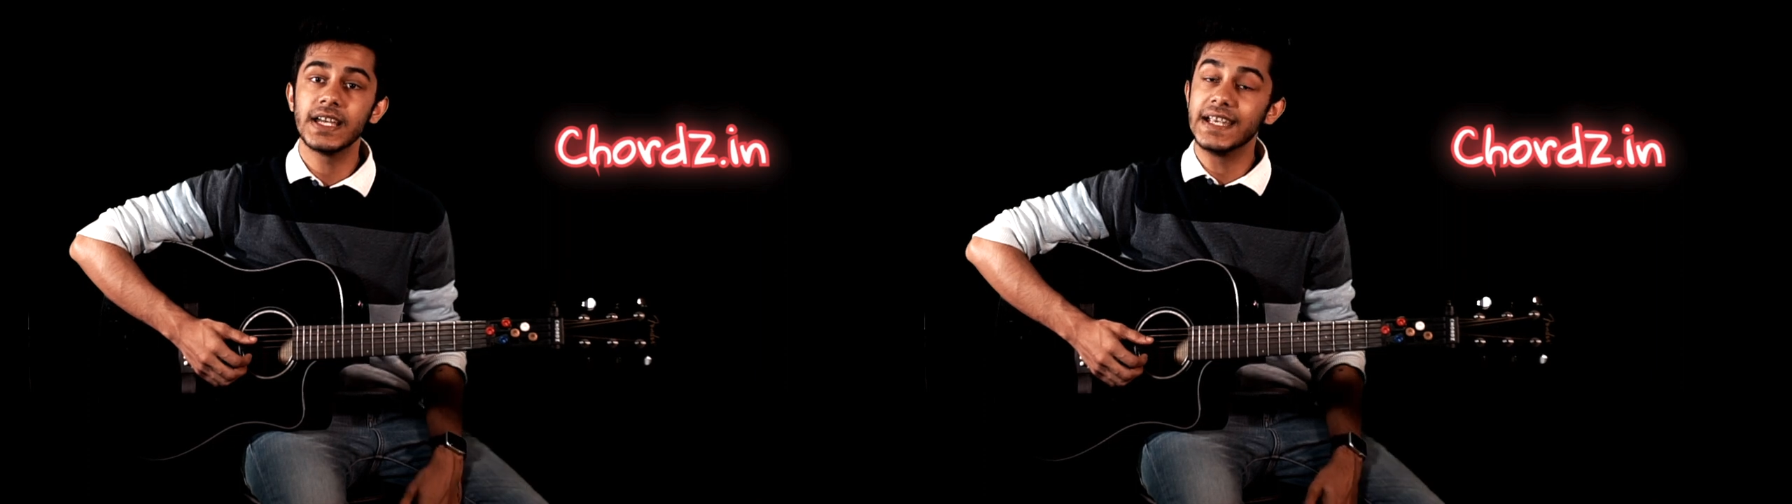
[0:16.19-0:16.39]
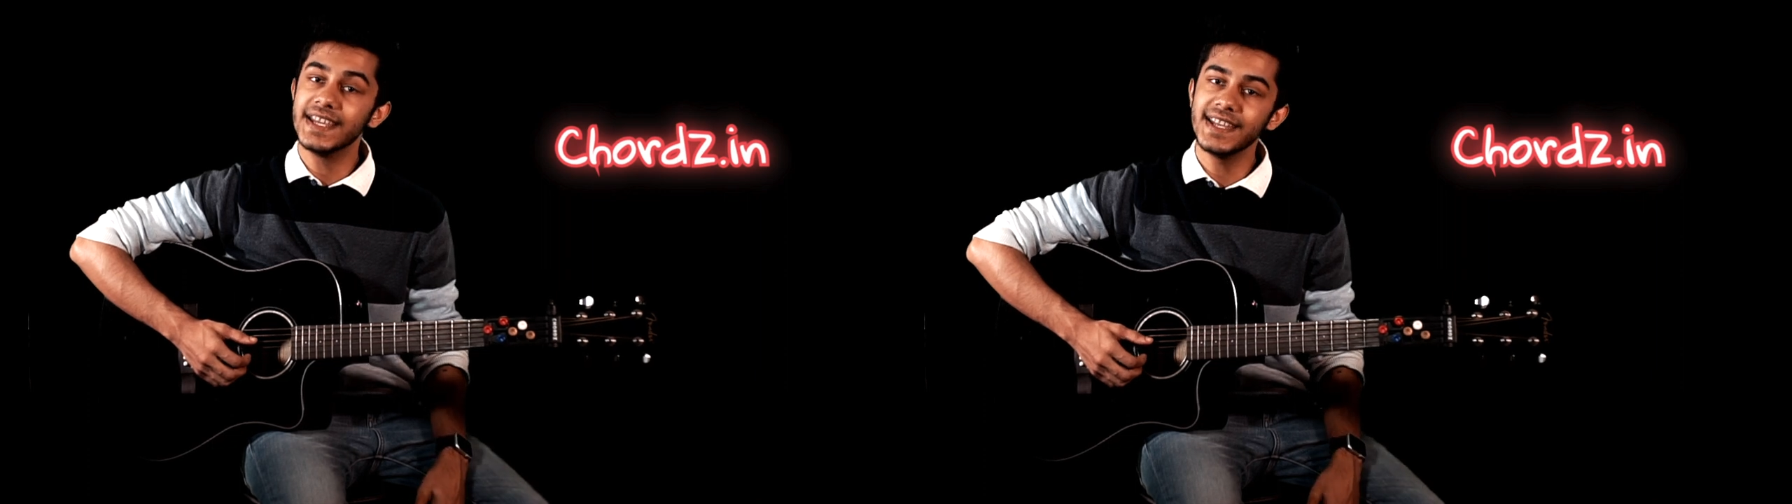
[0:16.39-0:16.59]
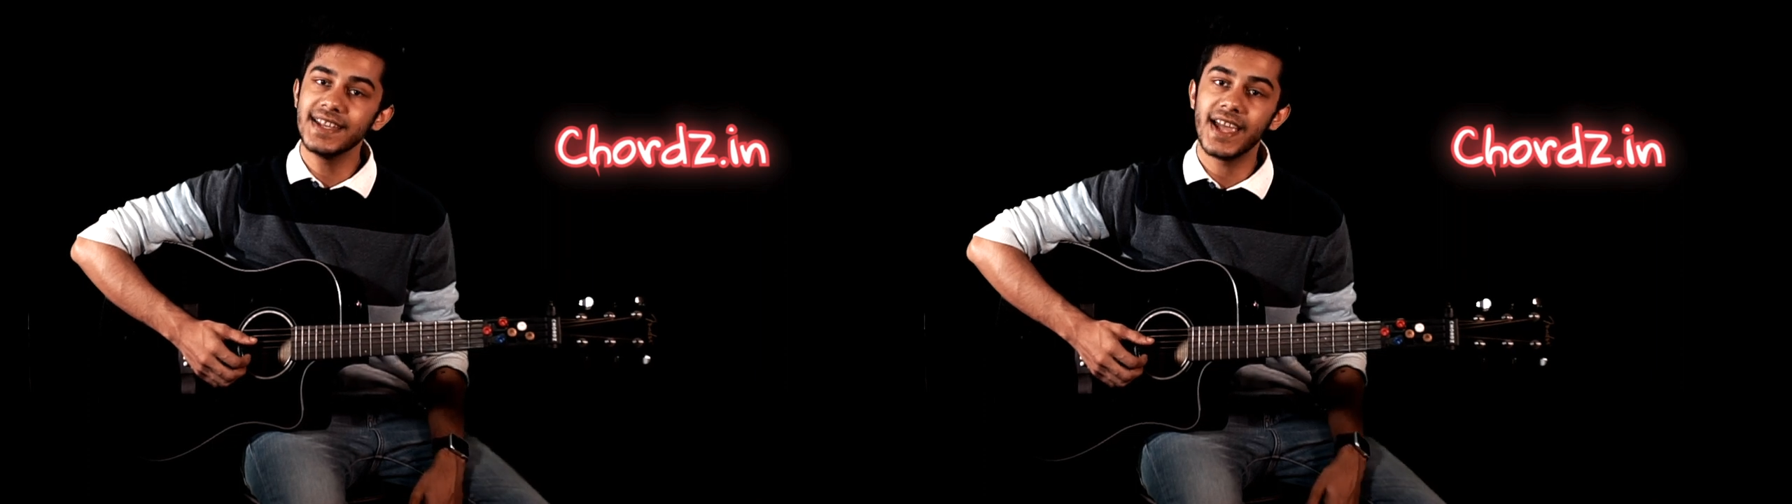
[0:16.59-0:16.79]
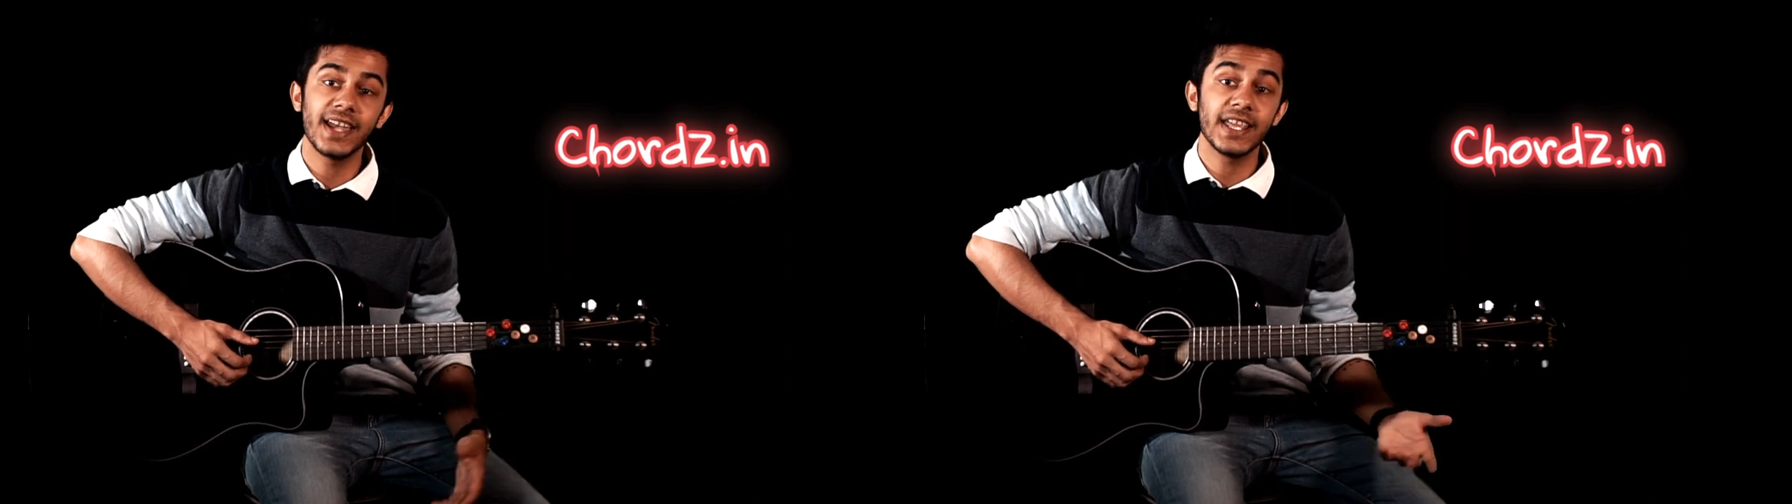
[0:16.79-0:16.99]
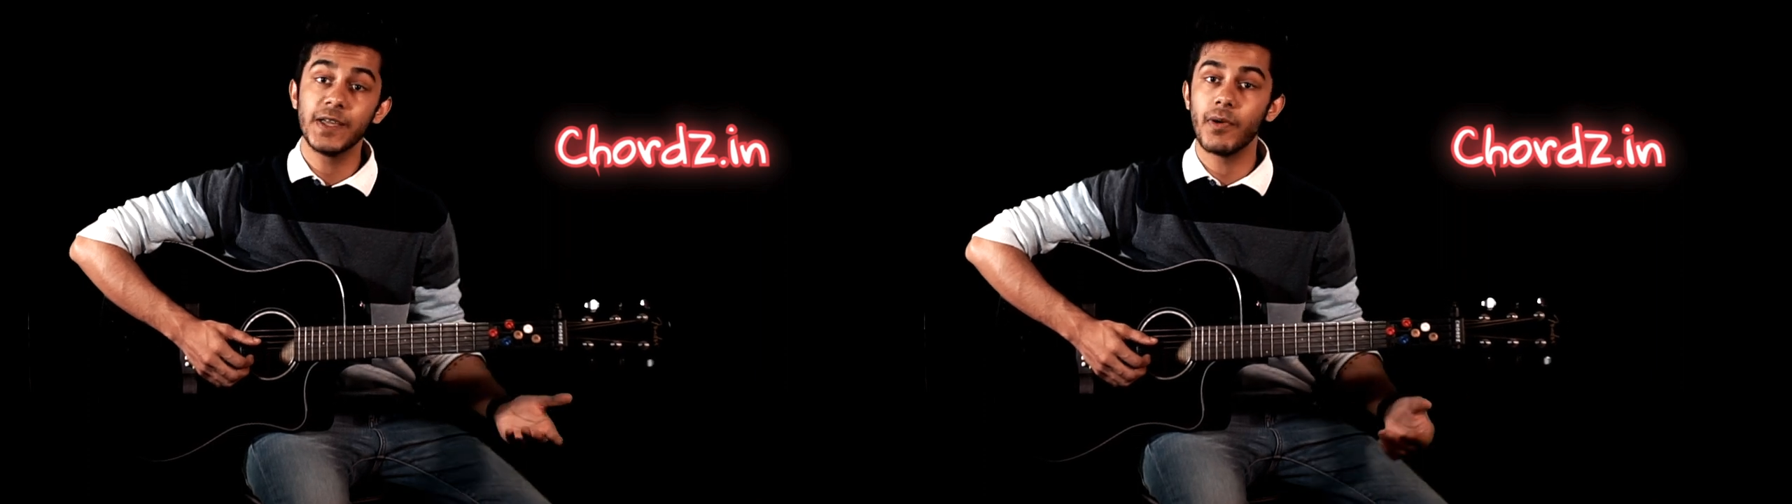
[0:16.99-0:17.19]
D
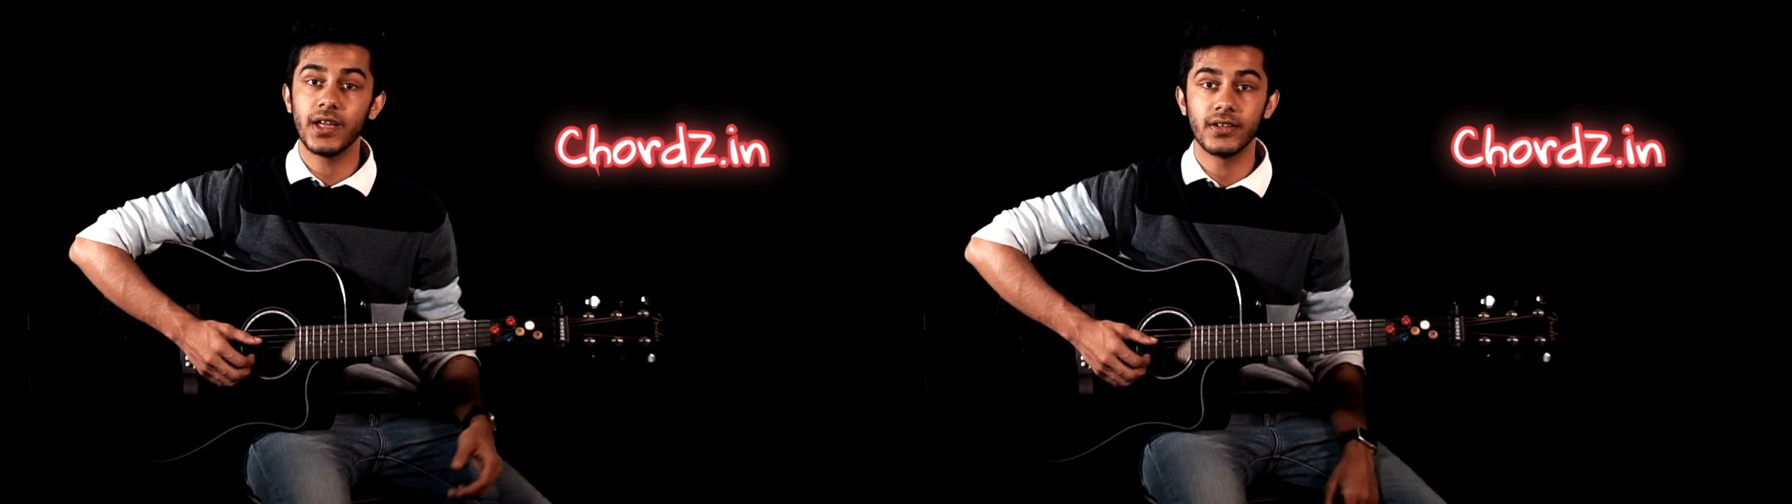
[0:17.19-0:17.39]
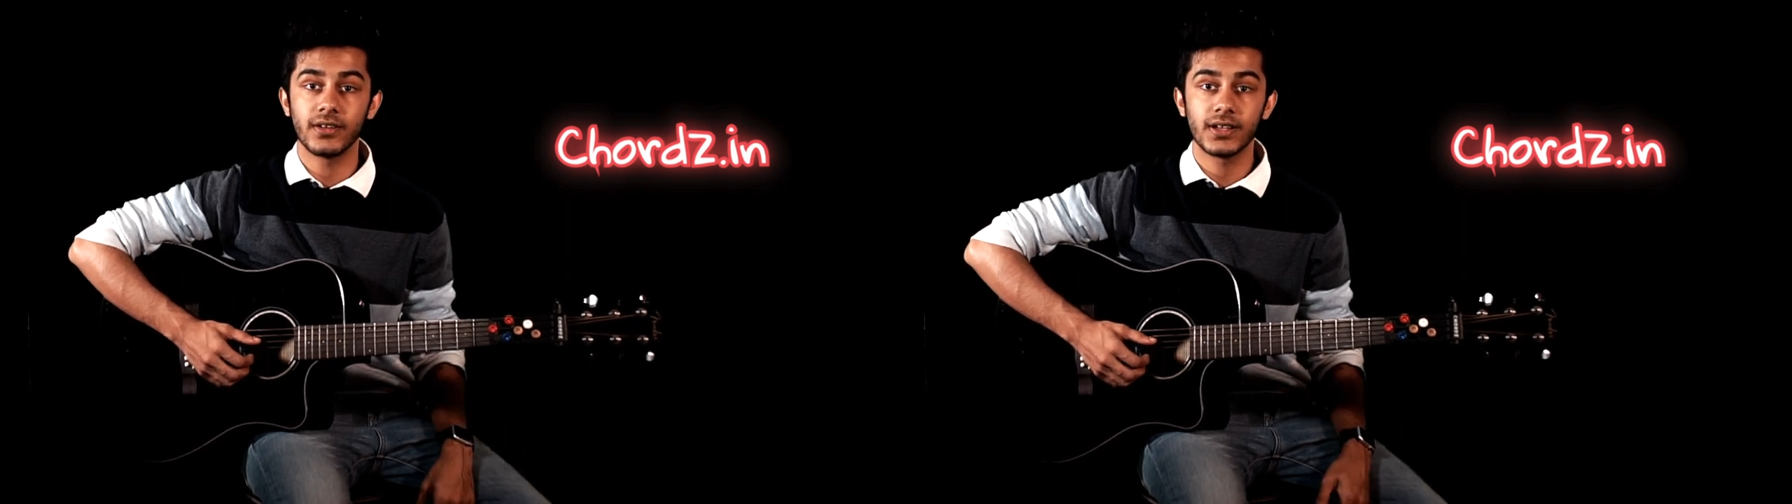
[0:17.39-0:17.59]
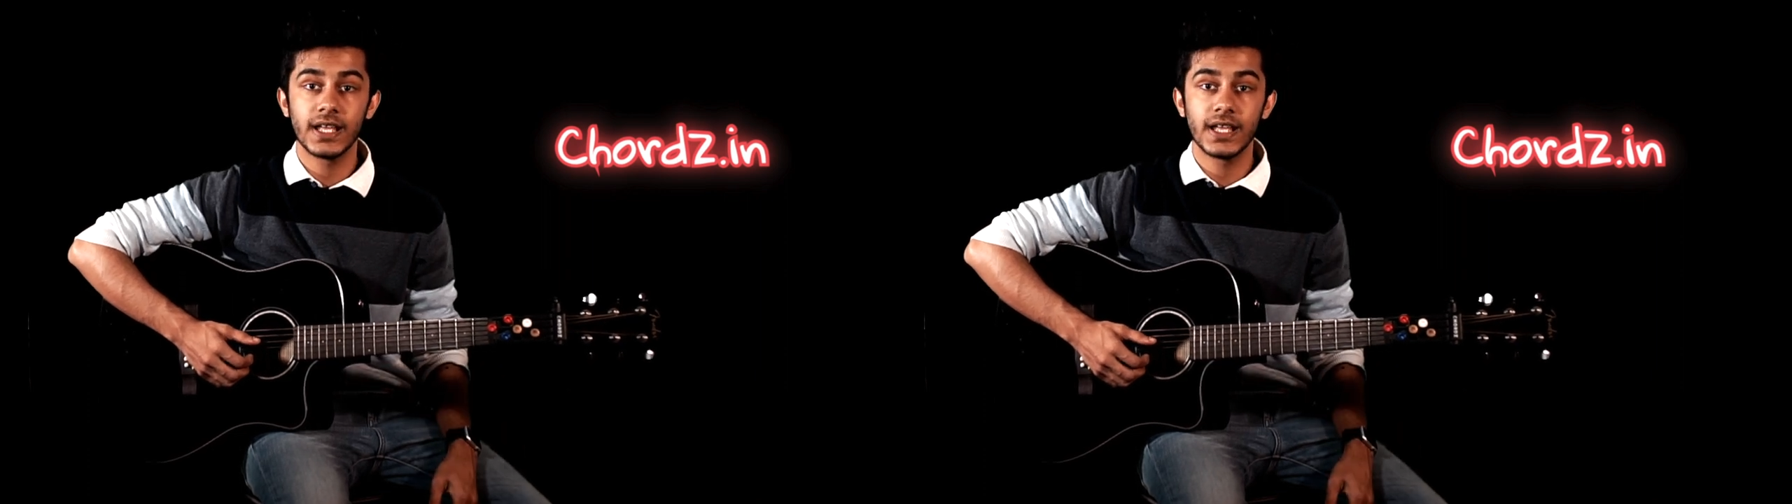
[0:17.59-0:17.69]
and E minor.